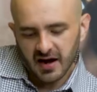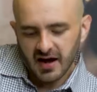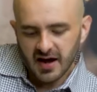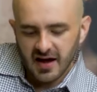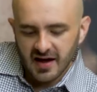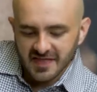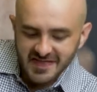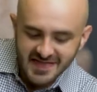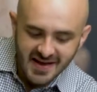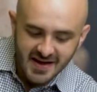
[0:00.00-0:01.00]
Uh,
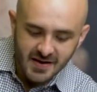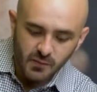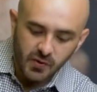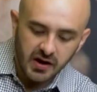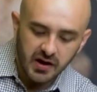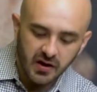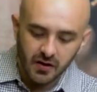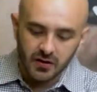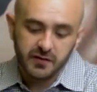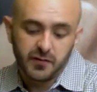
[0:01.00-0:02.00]
then we
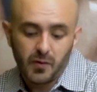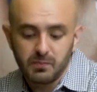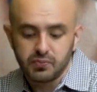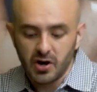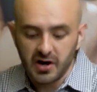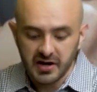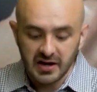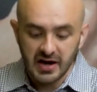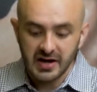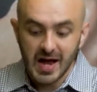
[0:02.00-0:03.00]
also brought
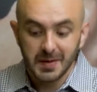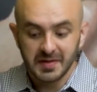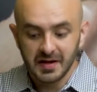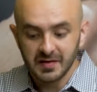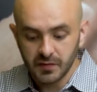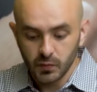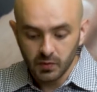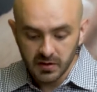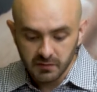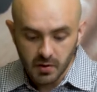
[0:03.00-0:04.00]
in an update to
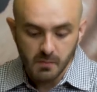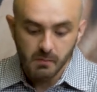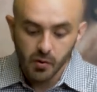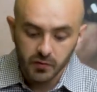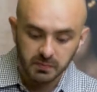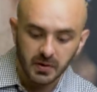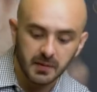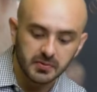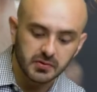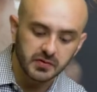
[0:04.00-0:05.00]
one of our most
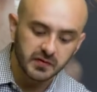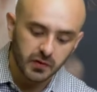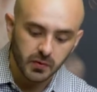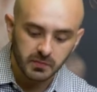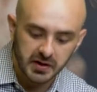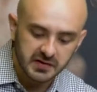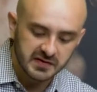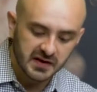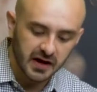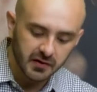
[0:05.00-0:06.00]
popular stone bead
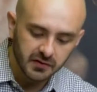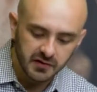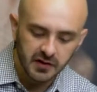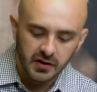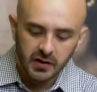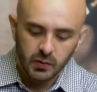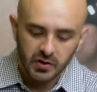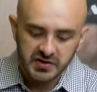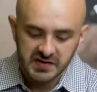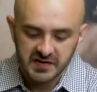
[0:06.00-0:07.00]
styles,
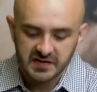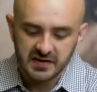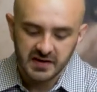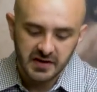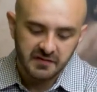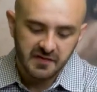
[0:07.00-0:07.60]
which is the